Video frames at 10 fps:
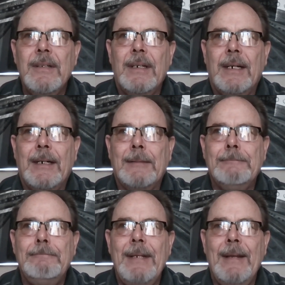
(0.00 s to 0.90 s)

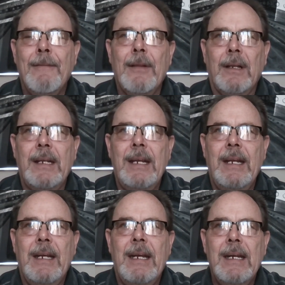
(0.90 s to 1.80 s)
Um, in the
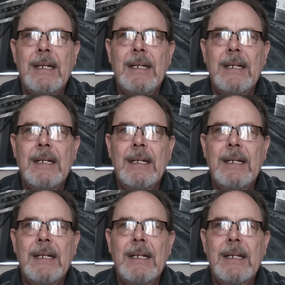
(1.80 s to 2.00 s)
league,